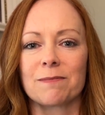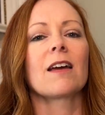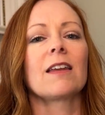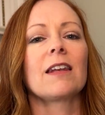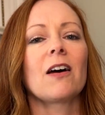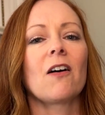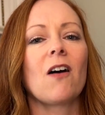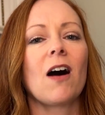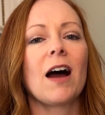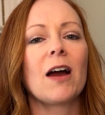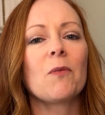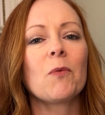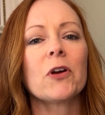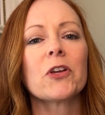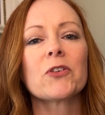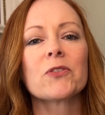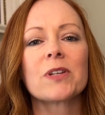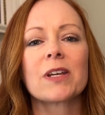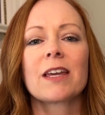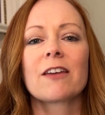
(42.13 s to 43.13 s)
Now, I want
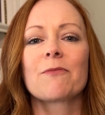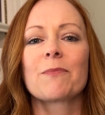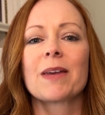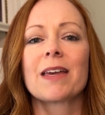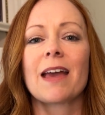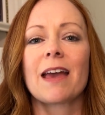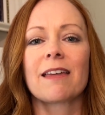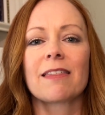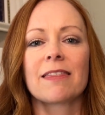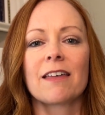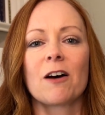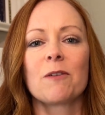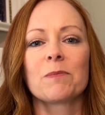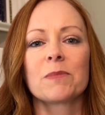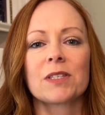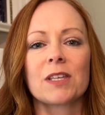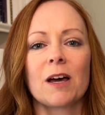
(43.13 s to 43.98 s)
you to give me a thumbs